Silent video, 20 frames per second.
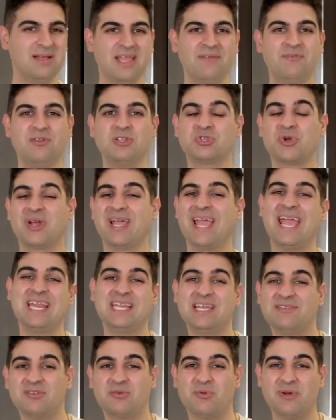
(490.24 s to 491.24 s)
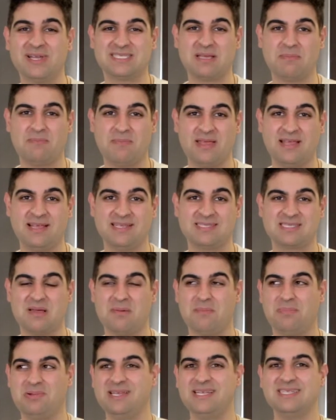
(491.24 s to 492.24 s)
If you try any of the recipes,
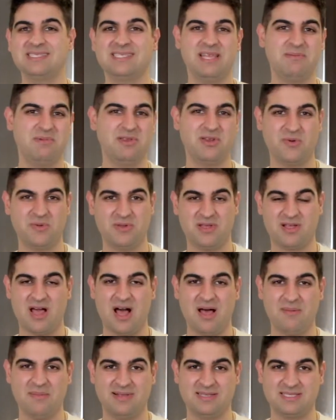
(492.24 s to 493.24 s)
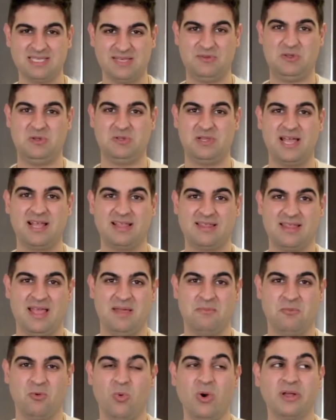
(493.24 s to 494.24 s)
please let me know in the comments if you like
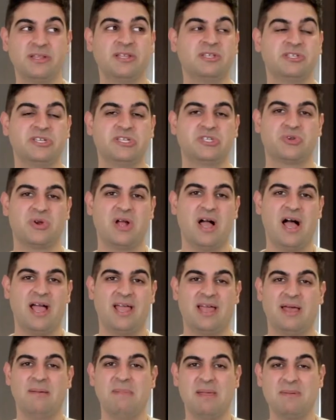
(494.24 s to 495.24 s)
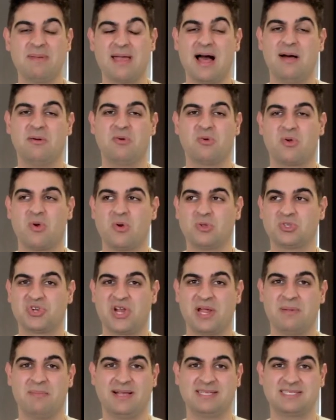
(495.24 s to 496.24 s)
them. What did you try? Maybe I'll go
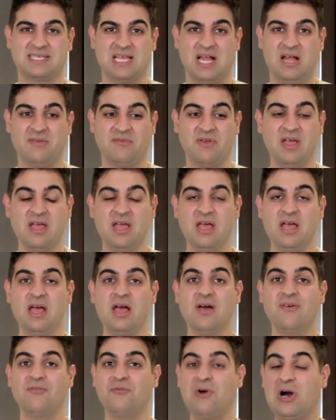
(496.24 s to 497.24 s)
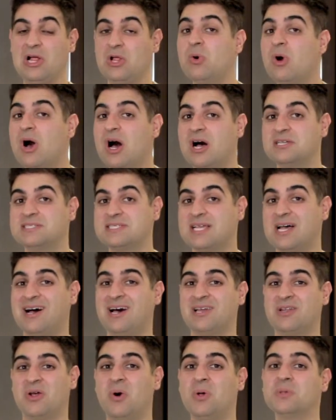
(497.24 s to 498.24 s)
try it myself. Follow us
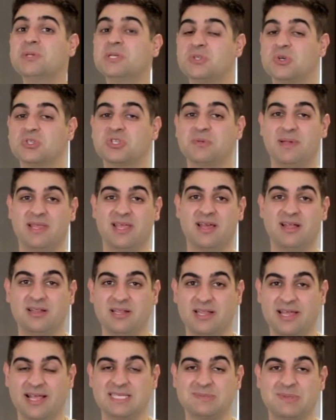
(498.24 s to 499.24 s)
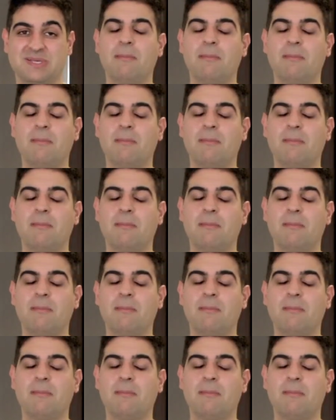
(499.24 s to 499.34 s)
on all the social media links.